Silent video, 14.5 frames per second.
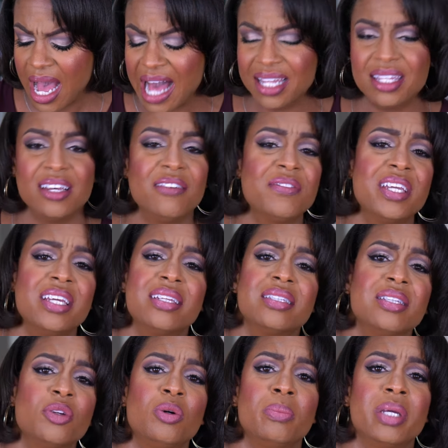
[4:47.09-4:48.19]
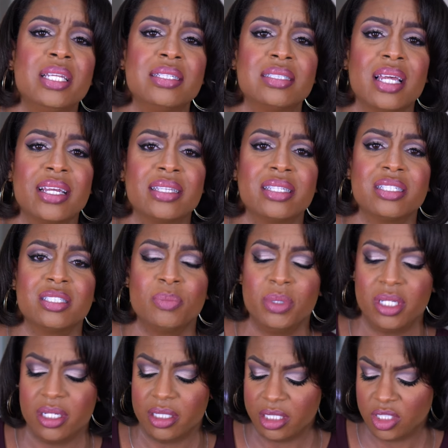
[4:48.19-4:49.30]
I love getting little minis like this
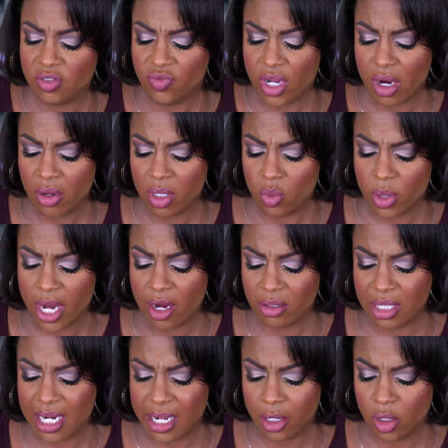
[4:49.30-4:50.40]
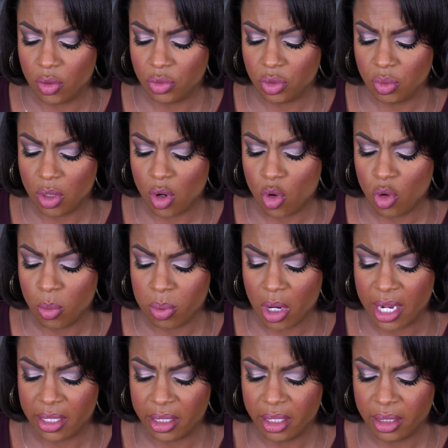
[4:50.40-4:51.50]
because it's very rare that I go through a whole
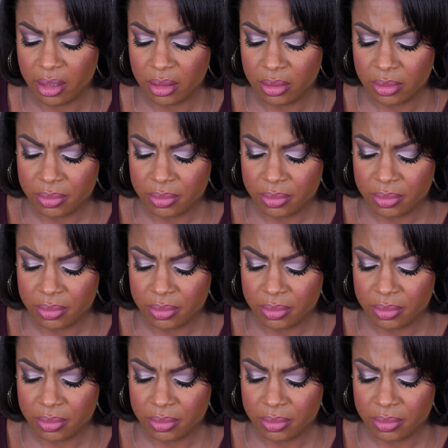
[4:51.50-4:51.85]
product.